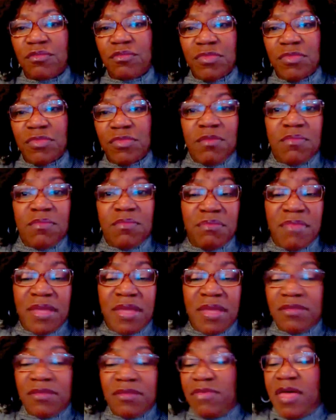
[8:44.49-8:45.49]

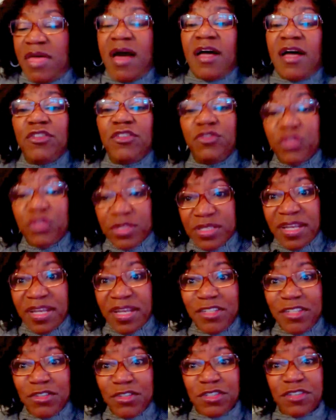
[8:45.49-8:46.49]
are hundreds and
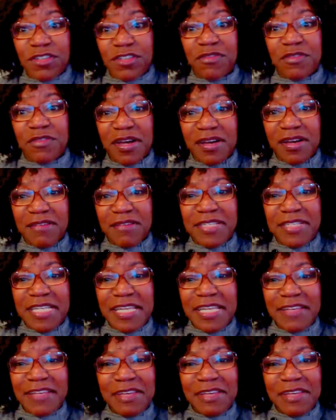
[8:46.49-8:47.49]
hundreds of
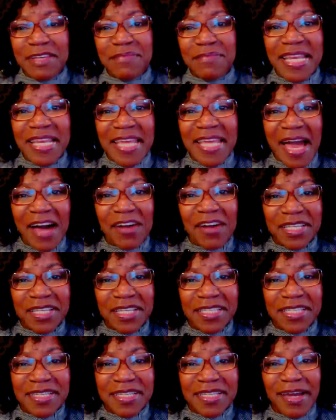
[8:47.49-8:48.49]
TV media
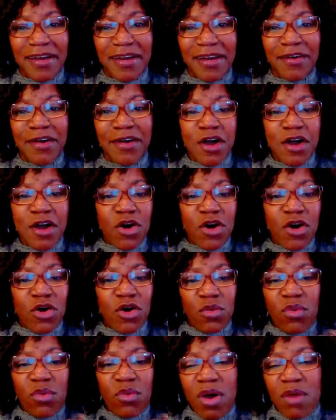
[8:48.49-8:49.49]
outlets now.
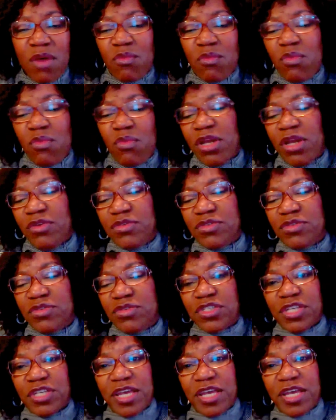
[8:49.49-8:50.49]
Mm-hmm. What do you
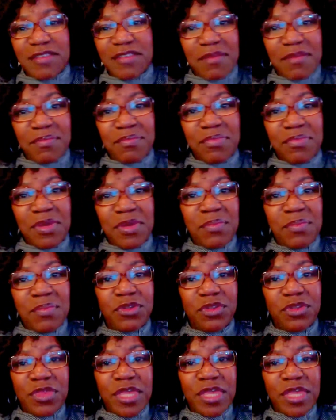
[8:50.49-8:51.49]
suggest that
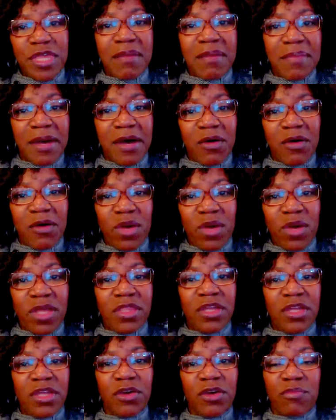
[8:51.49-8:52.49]
people think about when
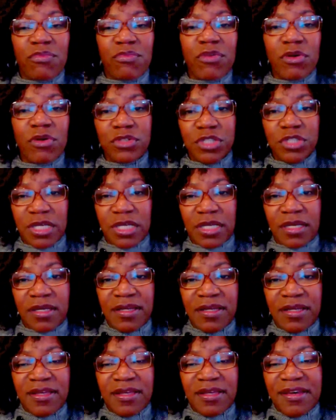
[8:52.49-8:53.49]
they're approaching
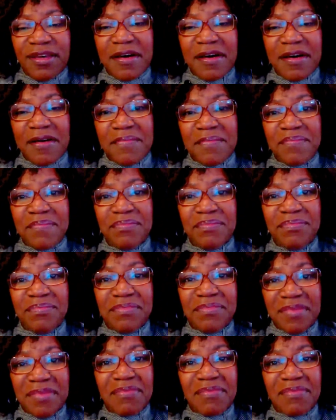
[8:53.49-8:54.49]

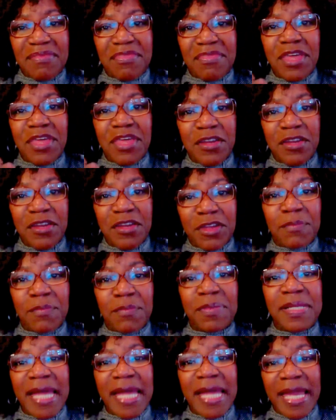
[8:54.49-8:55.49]
their
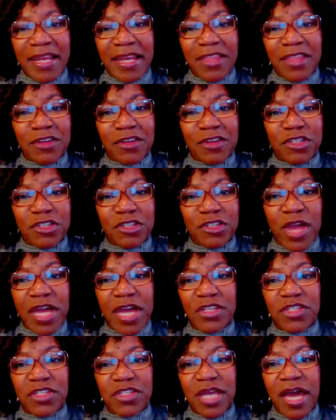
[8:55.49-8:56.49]
plan and their
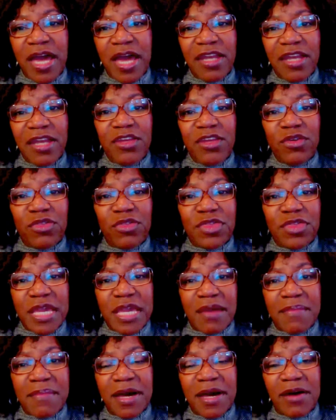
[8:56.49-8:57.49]
strategy? How do you think
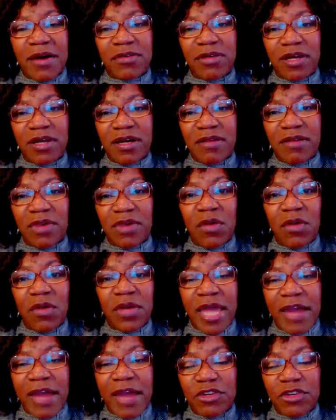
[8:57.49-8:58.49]
about going
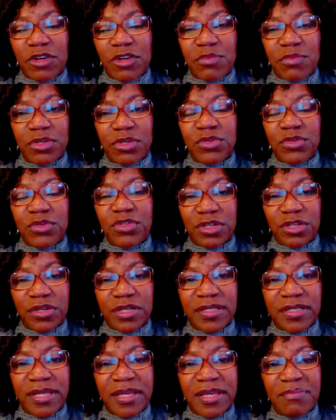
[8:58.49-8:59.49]
after a producer
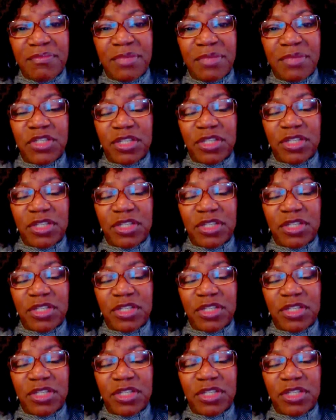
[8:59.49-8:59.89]
and pitching your